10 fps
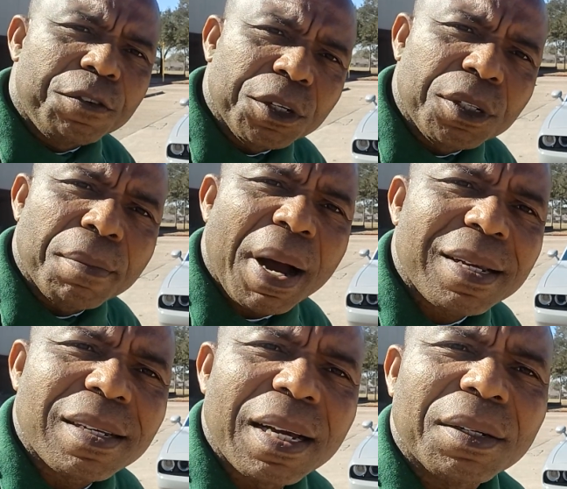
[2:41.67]
view the back
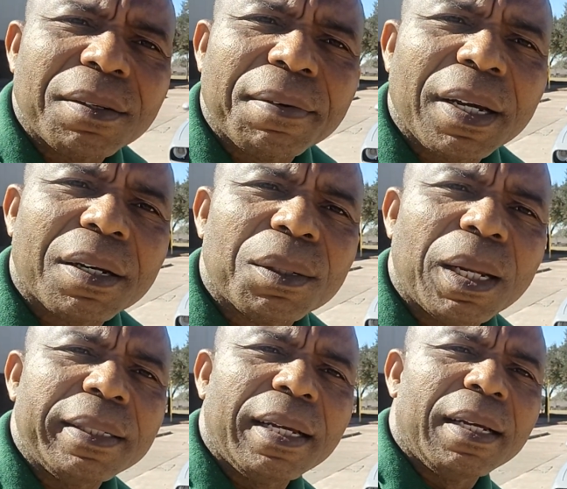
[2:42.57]
side of the vehicle,
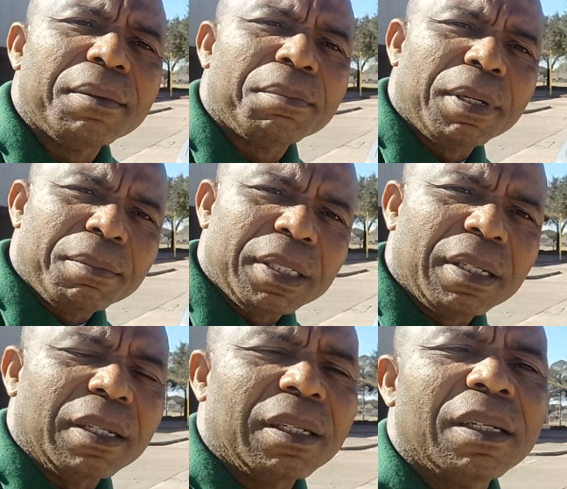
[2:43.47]
and then maybe
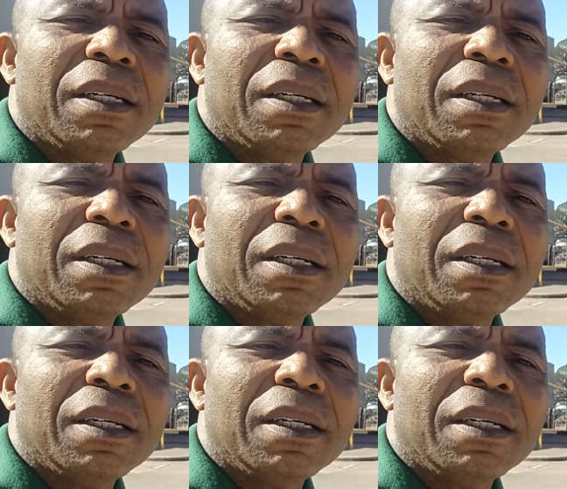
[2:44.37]
the